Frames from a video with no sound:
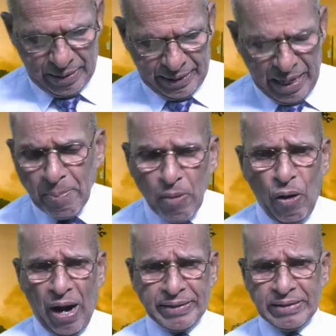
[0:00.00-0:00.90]
Number
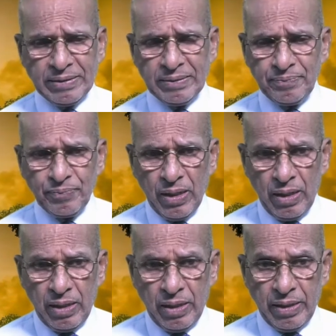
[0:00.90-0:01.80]
one,
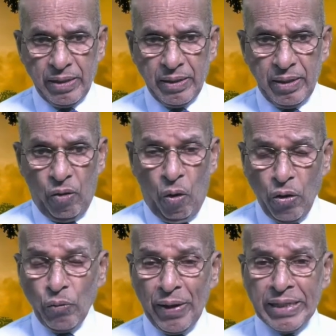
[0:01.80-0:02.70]

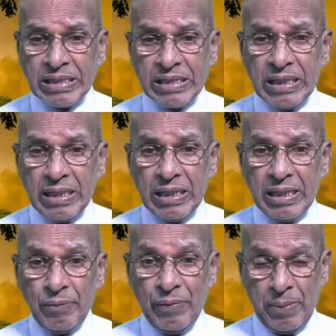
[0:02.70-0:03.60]
always
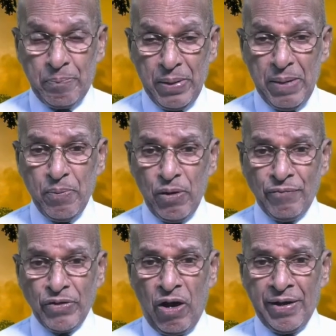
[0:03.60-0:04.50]
when people
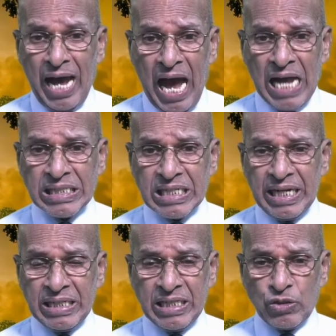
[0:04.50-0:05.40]
of God ask
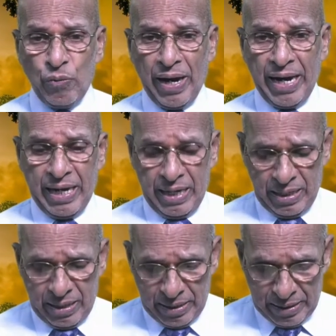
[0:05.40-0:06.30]
in this way,
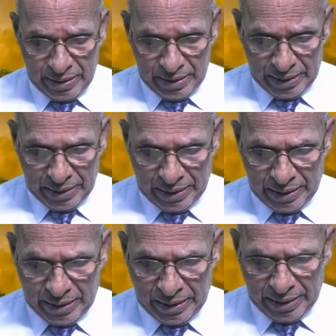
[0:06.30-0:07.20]

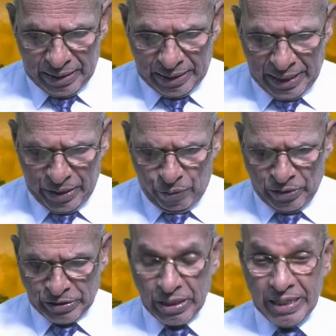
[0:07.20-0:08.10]
there
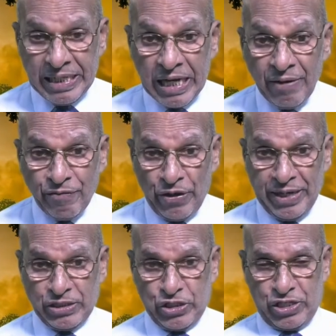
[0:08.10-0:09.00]
was
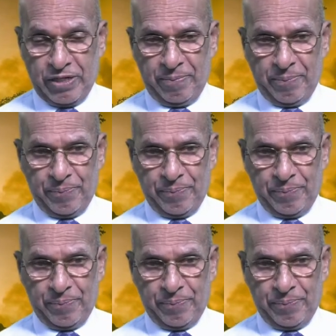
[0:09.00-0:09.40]
deliverance.